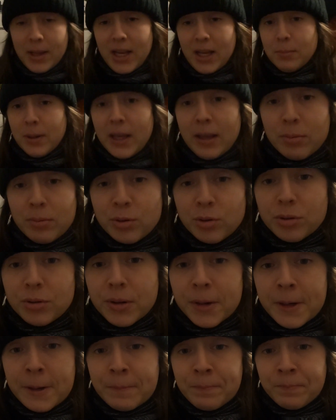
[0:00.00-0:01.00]
mean
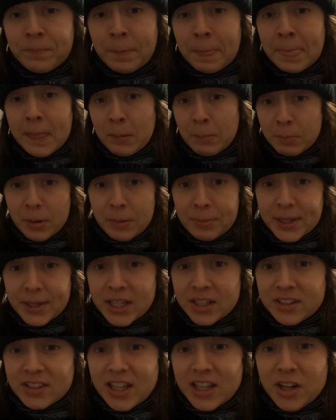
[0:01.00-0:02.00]
people, but
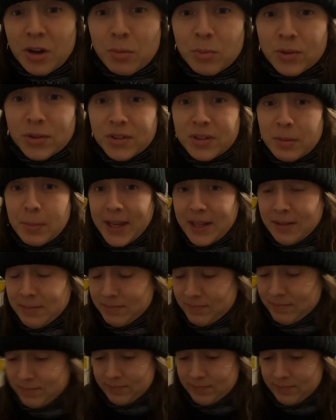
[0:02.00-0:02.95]
because they don't want to be,